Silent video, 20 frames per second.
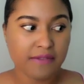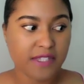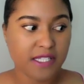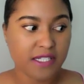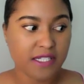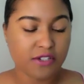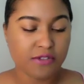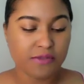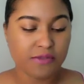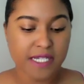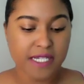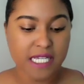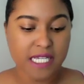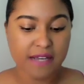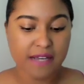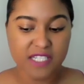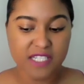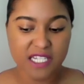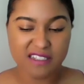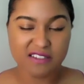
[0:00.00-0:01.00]
the degree
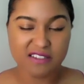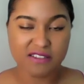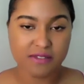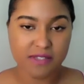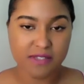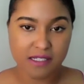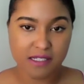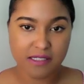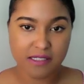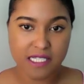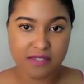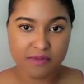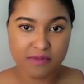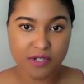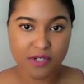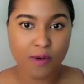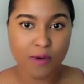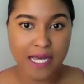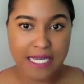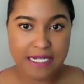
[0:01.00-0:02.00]
of technical skill that's
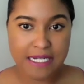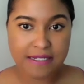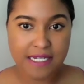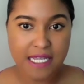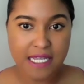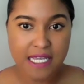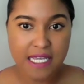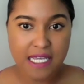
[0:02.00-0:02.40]
required,